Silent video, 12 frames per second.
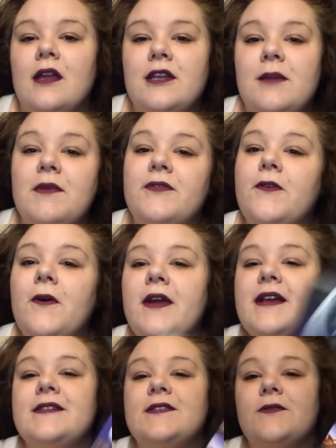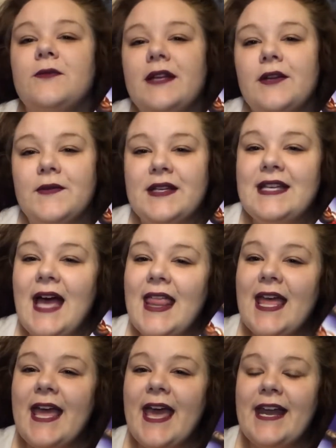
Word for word: Number four is to read a retelling,